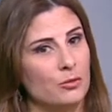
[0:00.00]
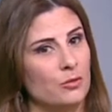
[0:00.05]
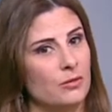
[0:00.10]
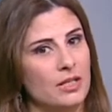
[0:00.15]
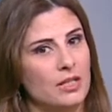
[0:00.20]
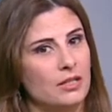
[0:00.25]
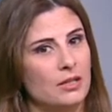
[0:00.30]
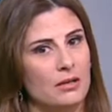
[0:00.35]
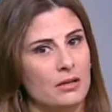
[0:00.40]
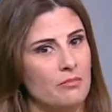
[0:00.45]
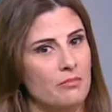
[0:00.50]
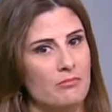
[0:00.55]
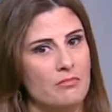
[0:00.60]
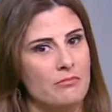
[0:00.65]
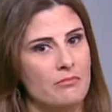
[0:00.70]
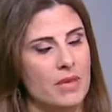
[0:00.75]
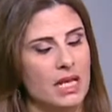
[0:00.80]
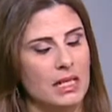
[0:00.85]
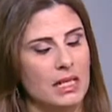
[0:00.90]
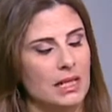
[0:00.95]
So these are
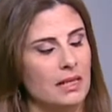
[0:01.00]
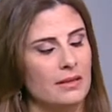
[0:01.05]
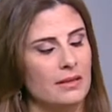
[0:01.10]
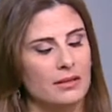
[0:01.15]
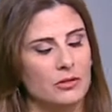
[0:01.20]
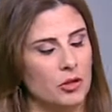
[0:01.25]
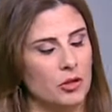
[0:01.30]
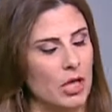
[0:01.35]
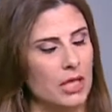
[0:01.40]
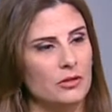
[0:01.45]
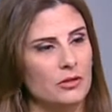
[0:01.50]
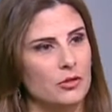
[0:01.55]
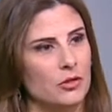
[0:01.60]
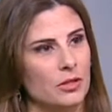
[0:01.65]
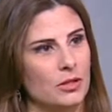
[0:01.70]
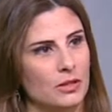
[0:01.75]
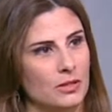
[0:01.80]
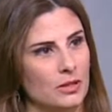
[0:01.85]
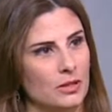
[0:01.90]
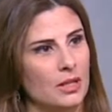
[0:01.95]
mainly the
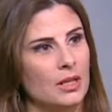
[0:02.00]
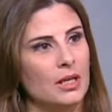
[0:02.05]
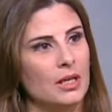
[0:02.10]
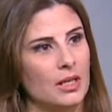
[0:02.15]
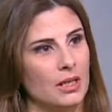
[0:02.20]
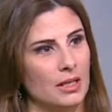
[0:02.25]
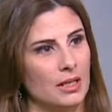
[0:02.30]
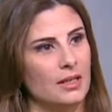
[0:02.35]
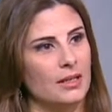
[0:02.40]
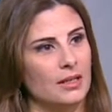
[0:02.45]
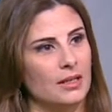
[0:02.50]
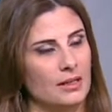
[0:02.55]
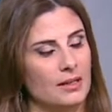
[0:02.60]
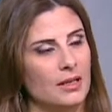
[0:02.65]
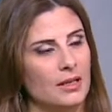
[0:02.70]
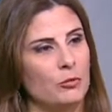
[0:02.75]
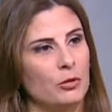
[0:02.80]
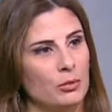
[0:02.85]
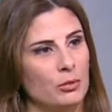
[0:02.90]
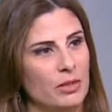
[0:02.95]
challenges
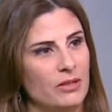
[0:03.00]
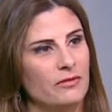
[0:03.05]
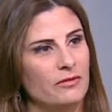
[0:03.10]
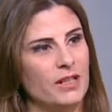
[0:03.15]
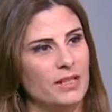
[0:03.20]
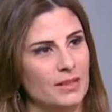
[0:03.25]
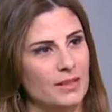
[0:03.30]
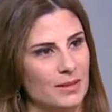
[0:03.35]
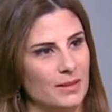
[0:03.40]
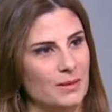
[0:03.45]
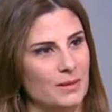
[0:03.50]
that will be faced.